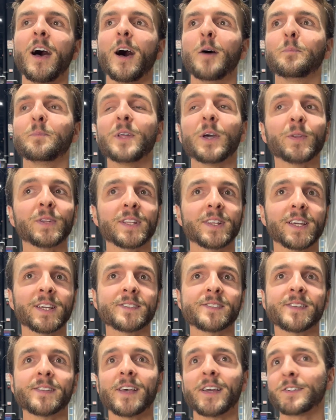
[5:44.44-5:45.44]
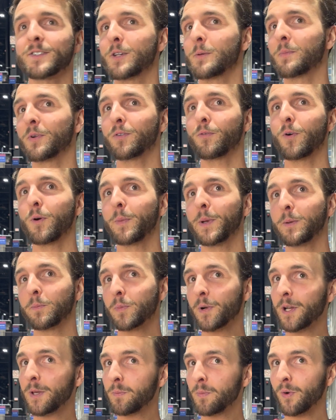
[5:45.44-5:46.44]
The only thing is it's actually performing
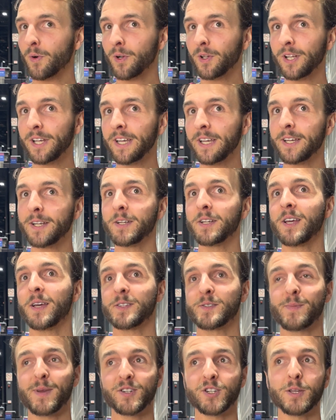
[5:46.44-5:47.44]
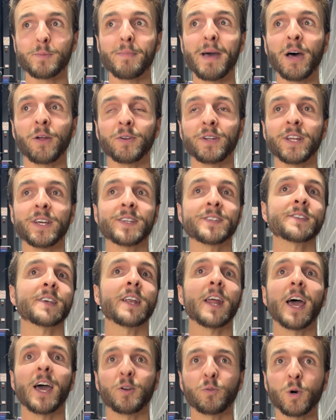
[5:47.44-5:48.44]
pretty poorly in especially mountainous and
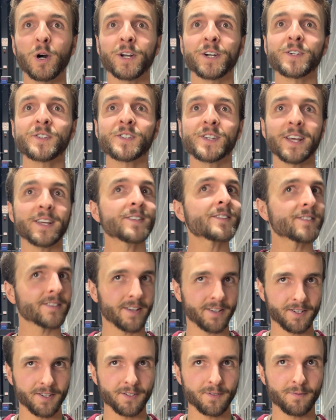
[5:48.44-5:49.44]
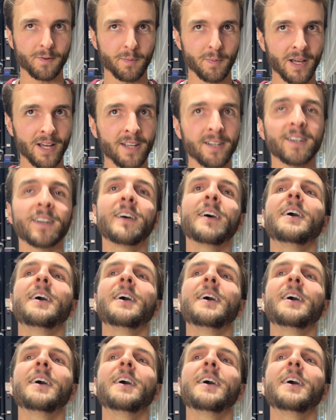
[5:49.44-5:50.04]
headwater states such as Vermont.